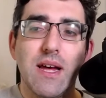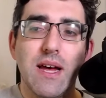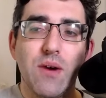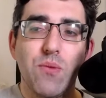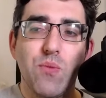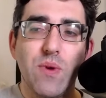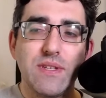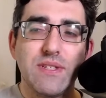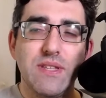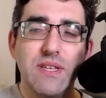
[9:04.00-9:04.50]

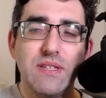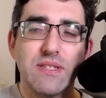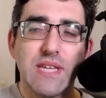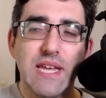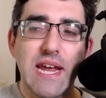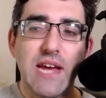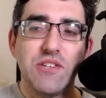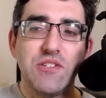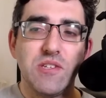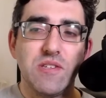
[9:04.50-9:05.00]
with these
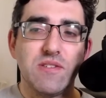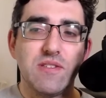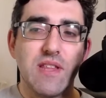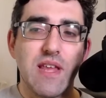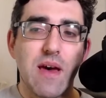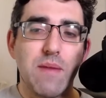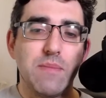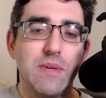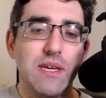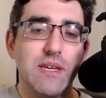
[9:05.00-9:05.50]
connections, and
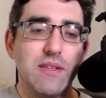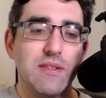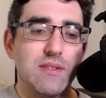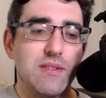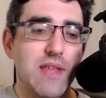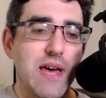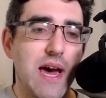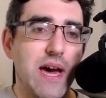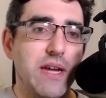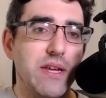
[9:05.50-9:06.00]
that means
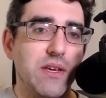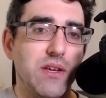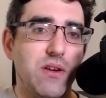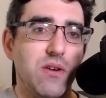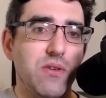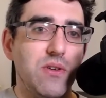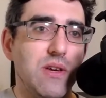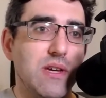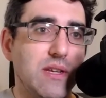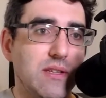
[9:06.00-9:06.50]
that, you know,
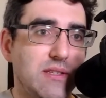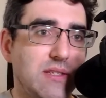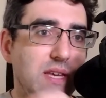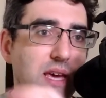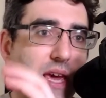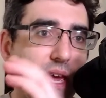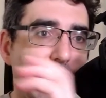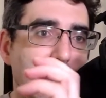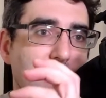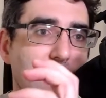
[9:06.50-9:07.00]
you can
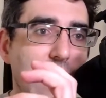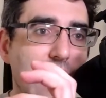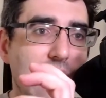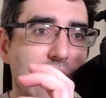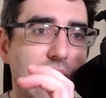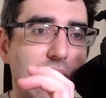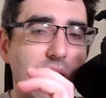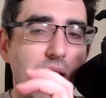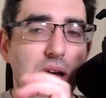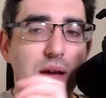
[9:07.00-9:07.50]
say,
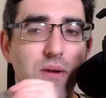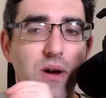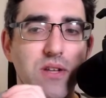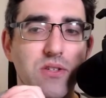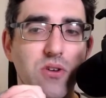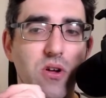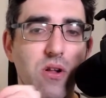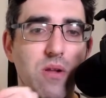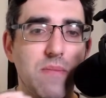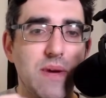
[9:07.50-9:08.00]
hey, I want
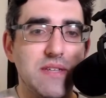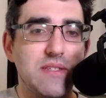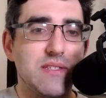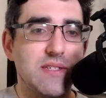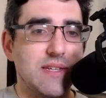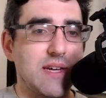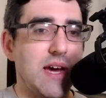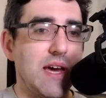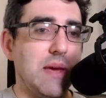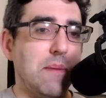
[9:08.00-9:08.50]
all my
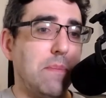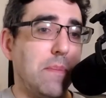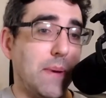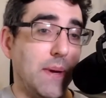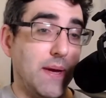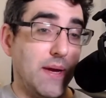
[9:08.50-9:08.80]
Skype